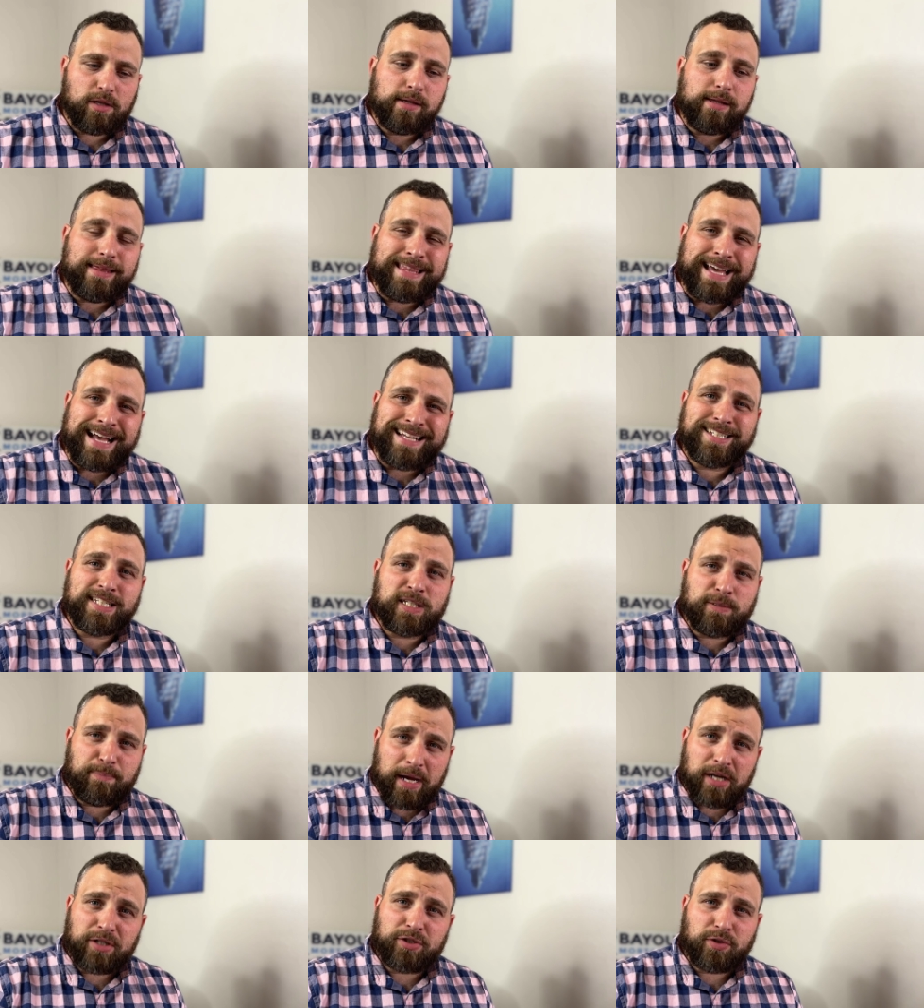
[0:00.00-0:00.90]
that's a
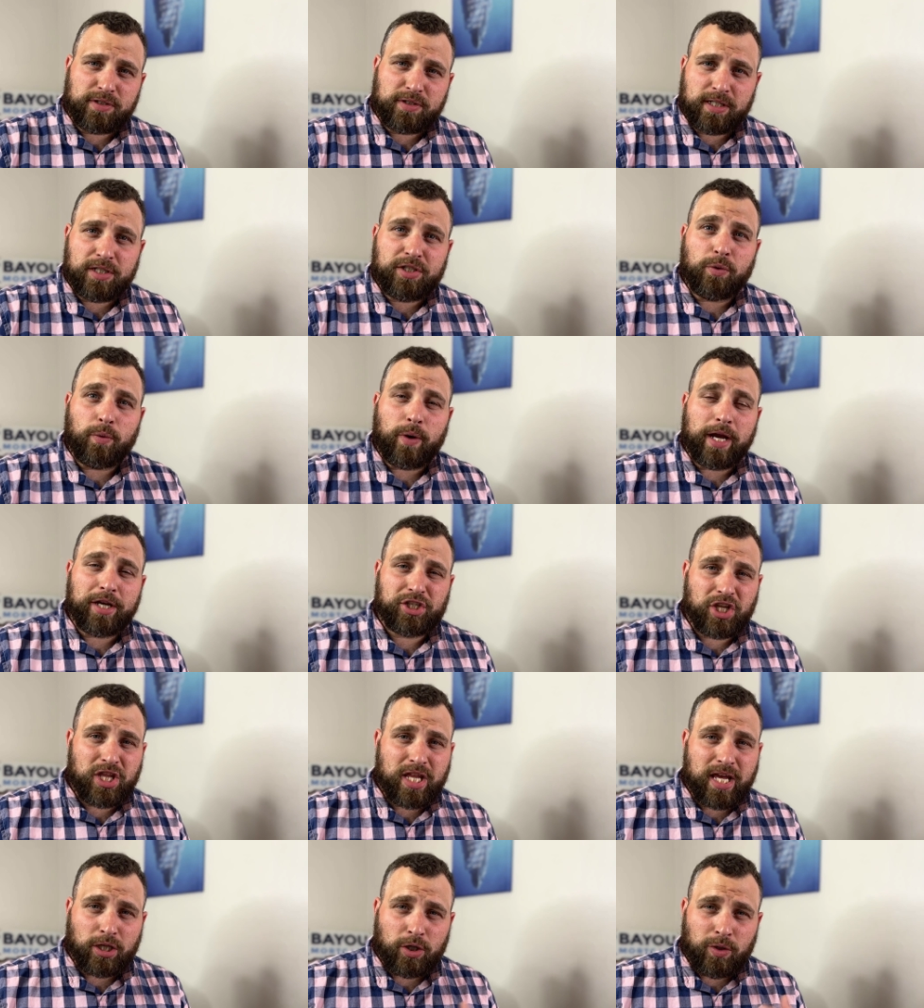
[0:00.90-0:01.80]
special
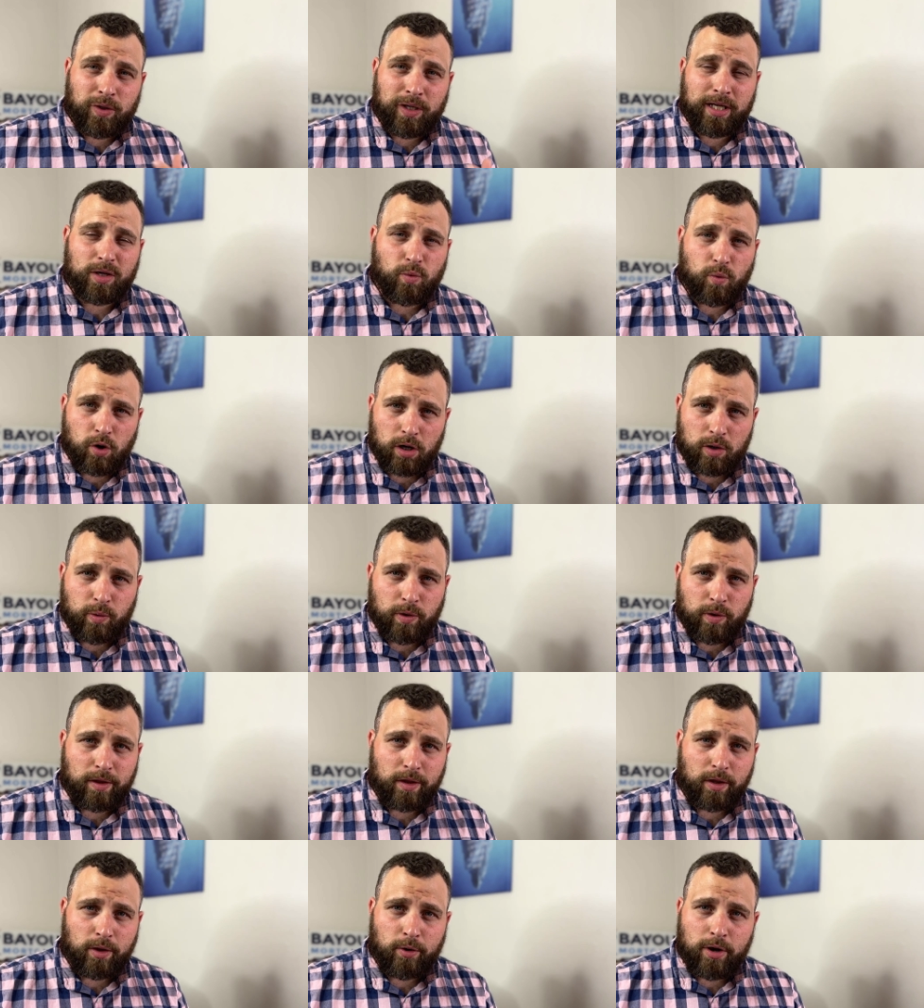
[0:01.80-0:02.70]
situation that you need to work with
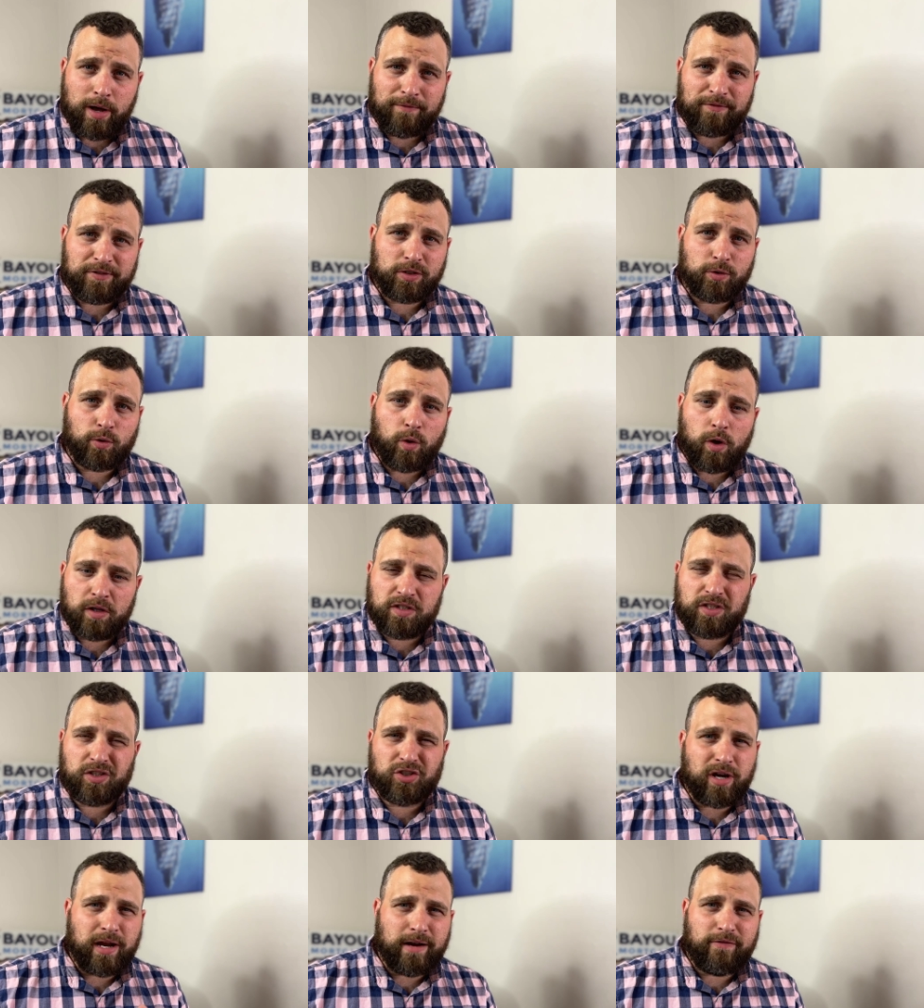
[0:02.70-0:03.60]
a loan officer on to
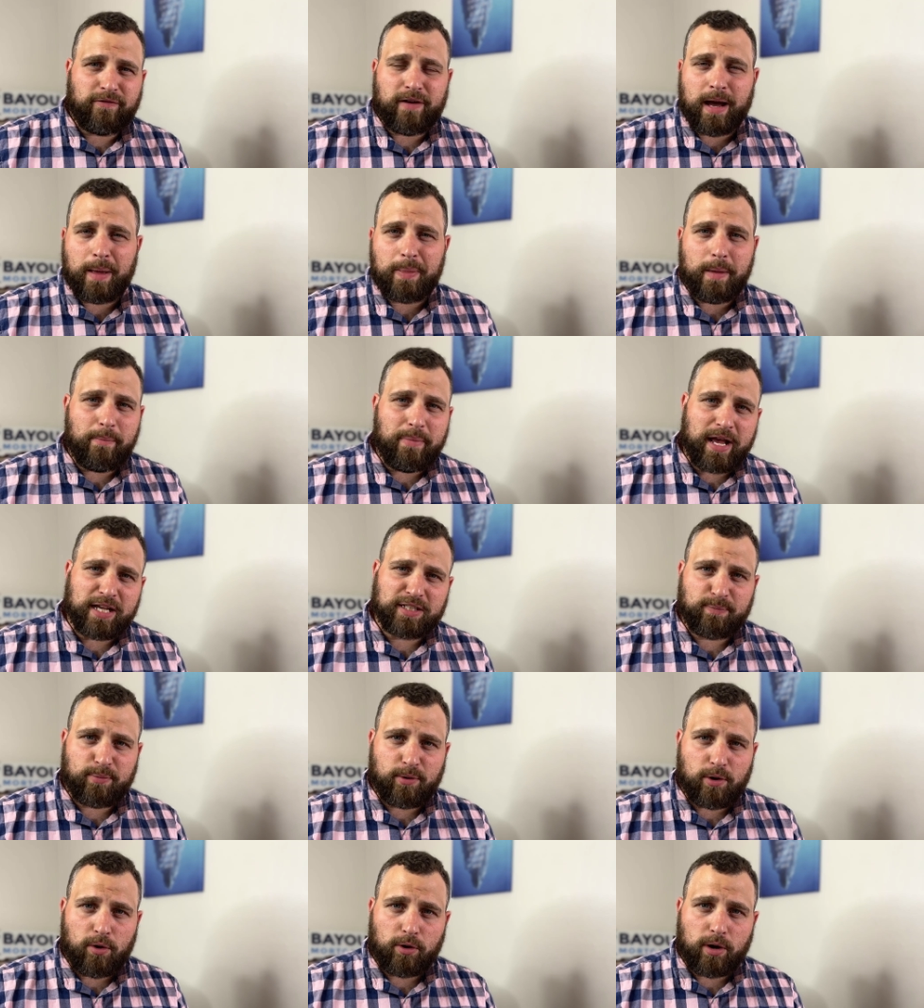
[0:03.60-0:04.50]
try to find the best
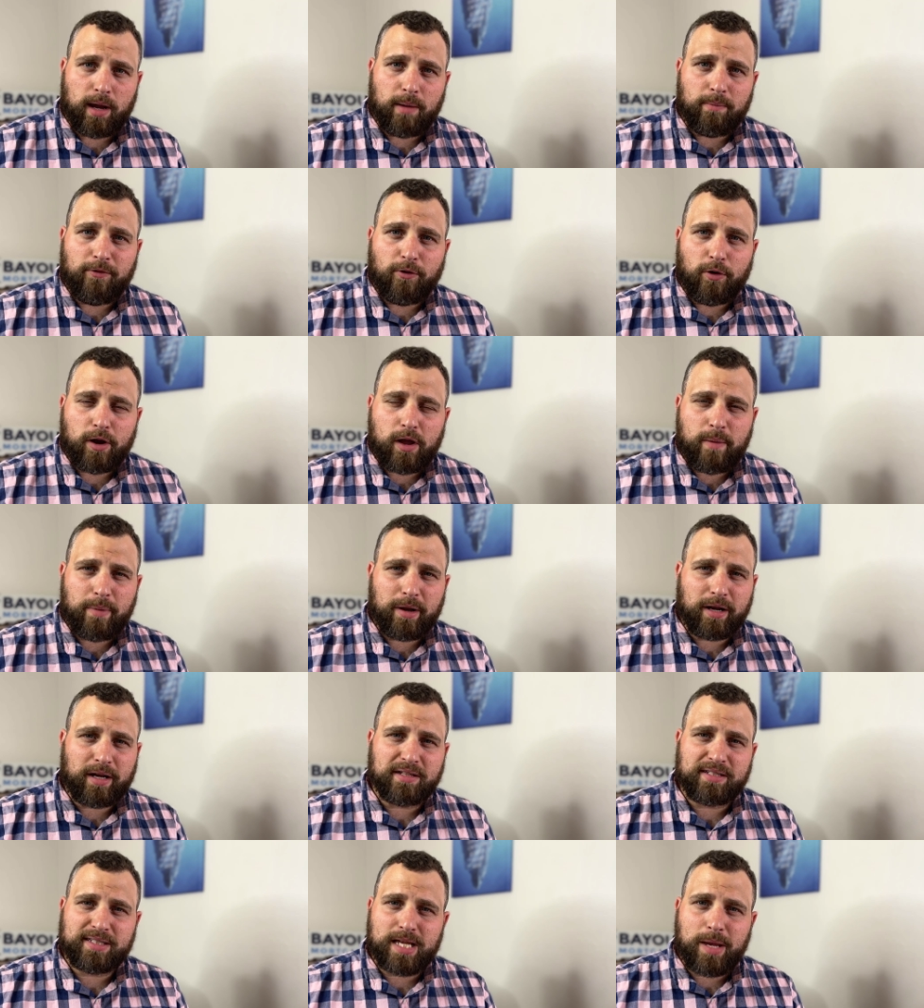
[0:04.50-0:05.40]
program for you
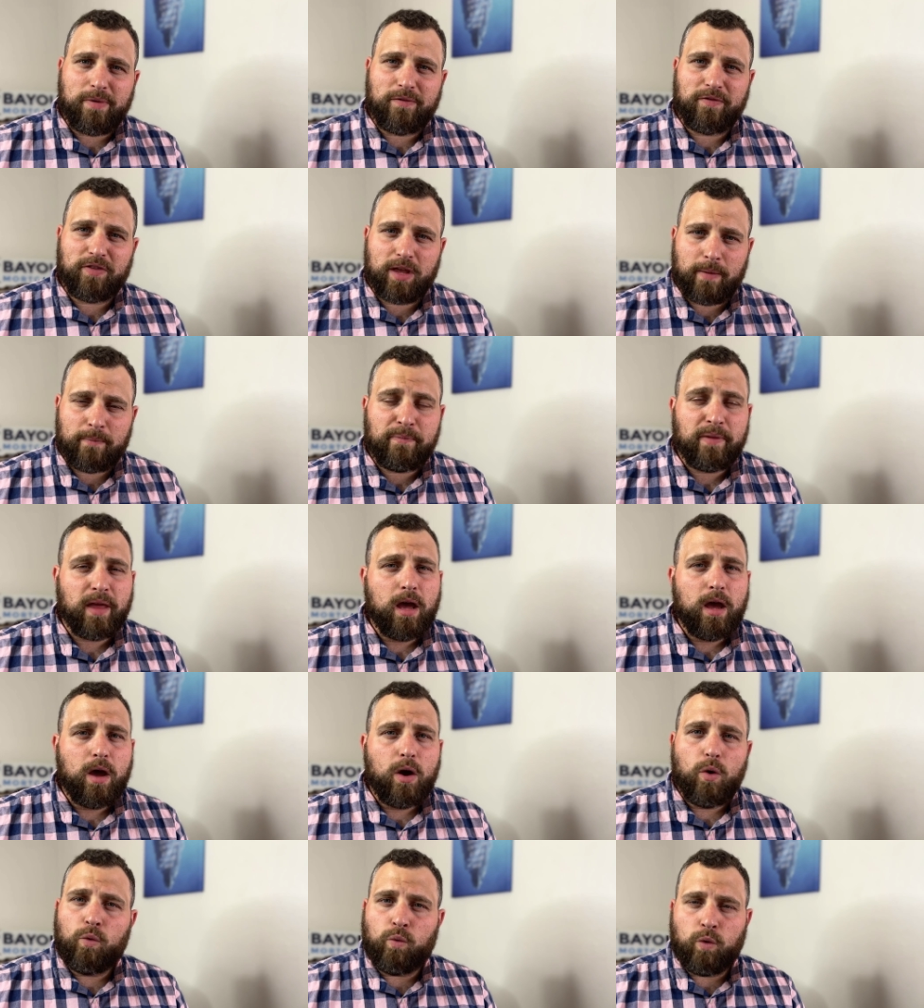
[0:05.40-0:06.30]
because some of them
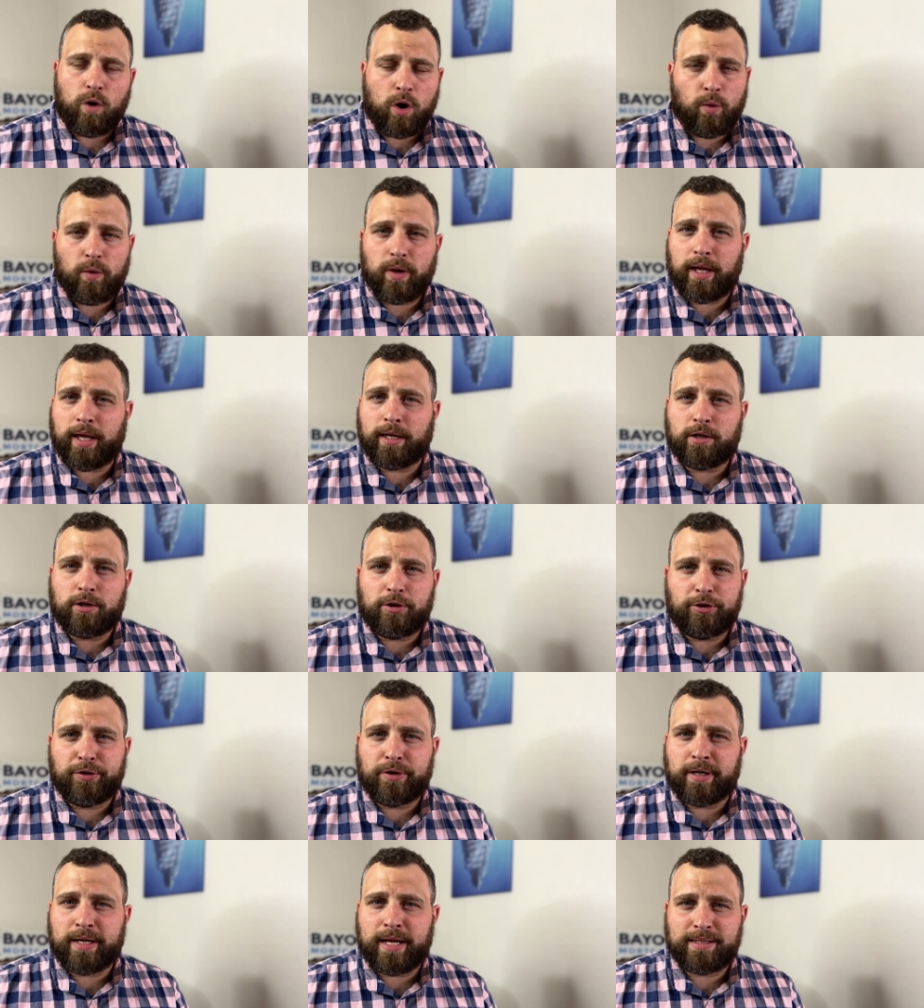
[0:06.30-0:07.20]
won't
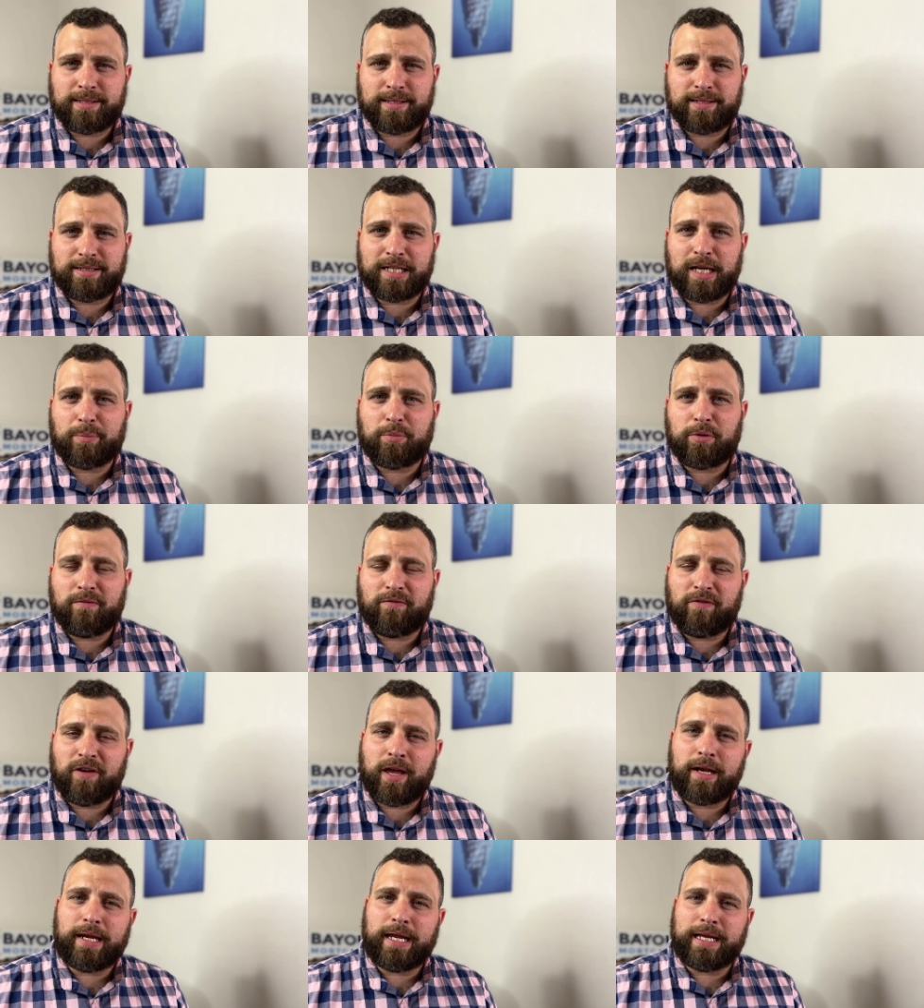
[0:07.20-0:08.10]
include it as a separate
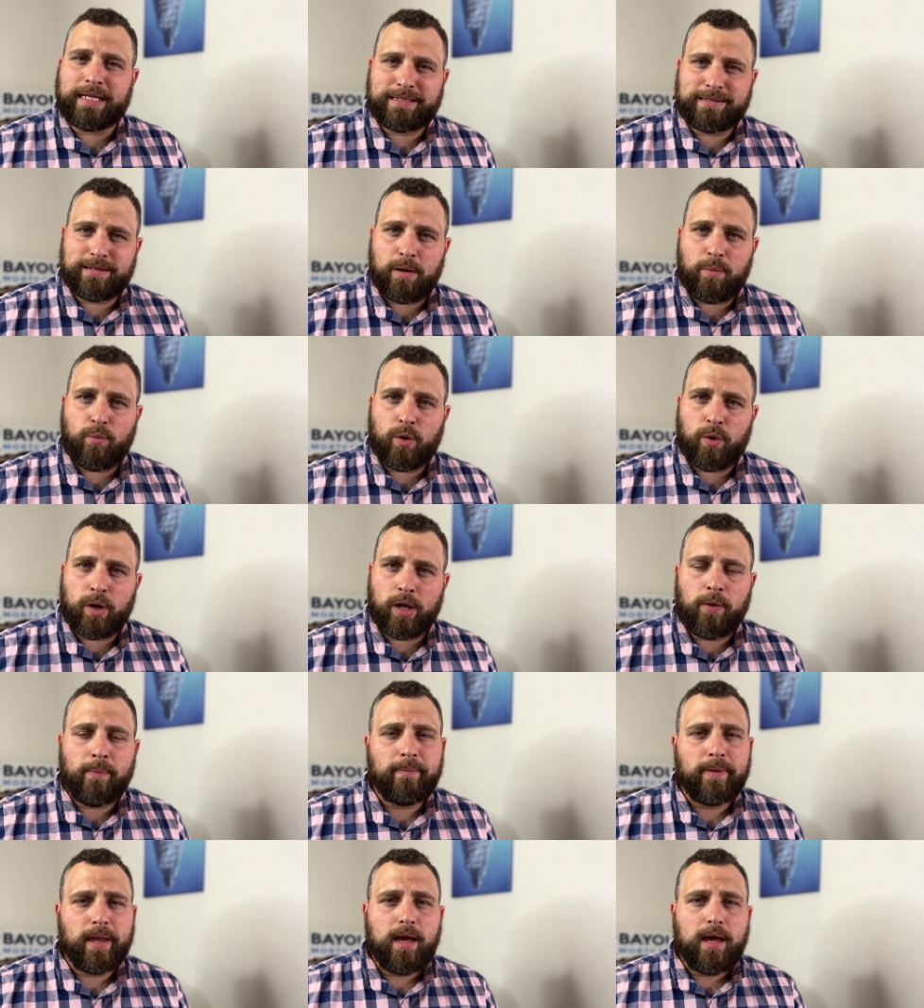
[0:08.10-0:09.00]
event and some will.